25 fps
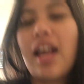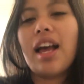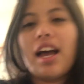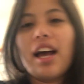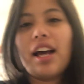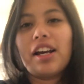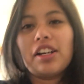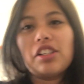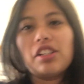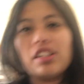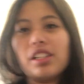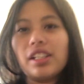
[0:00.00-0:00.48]

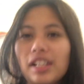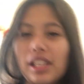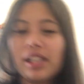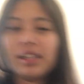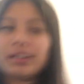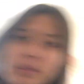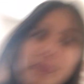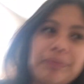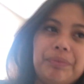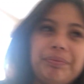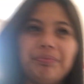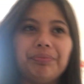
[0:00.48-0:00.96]
actually
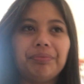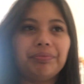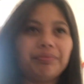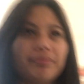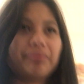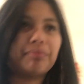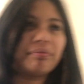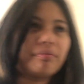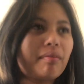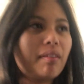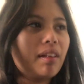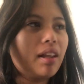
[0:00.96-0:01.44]

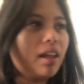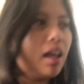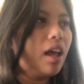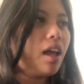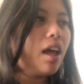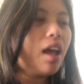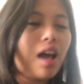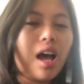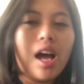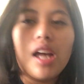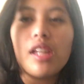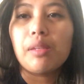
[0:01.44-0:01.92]

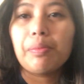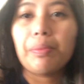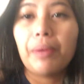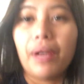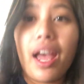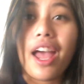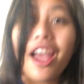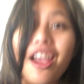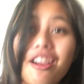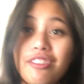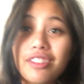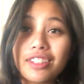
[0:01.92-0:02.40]
I have to put
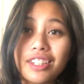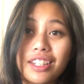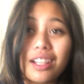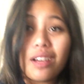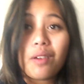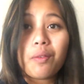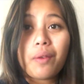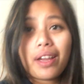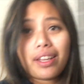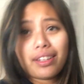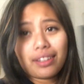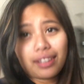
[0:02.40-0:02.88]
everything
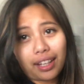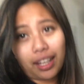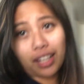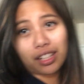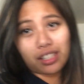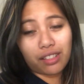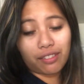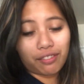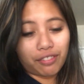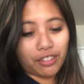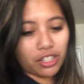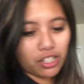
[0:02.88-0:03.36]
away in the
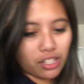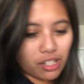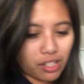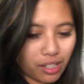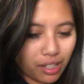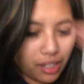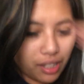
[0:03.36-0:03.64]
kitchen first.